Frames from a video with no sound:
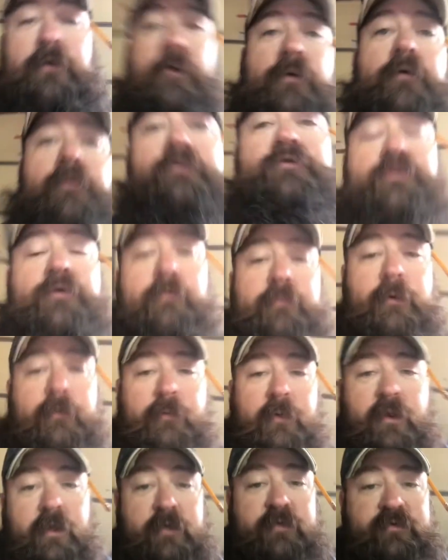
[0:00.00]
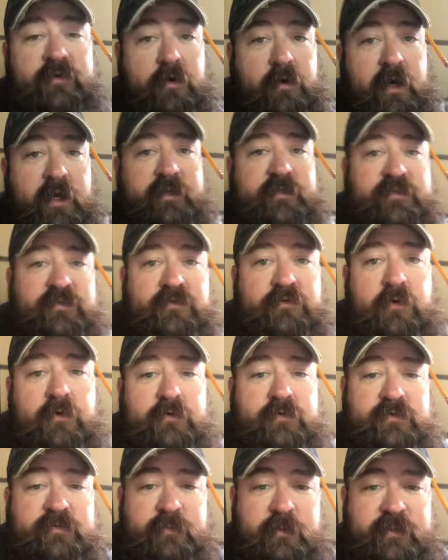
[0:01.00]
But you remember that. It's all right to struggle.
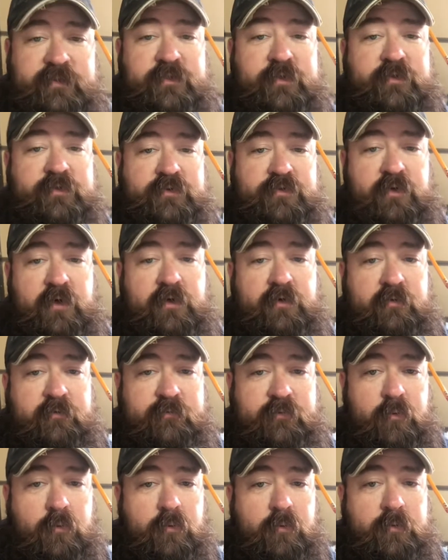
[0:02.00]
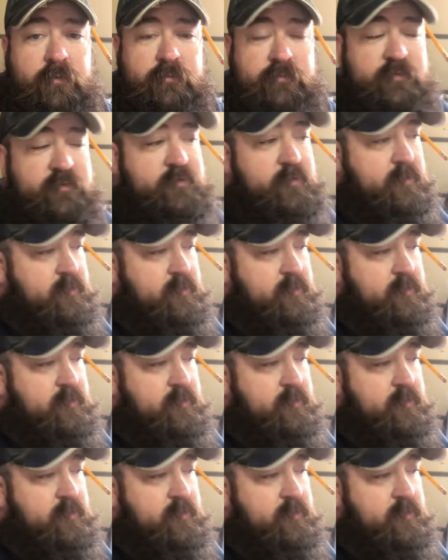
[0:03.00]
Just make sure you're struggling forward. Struggle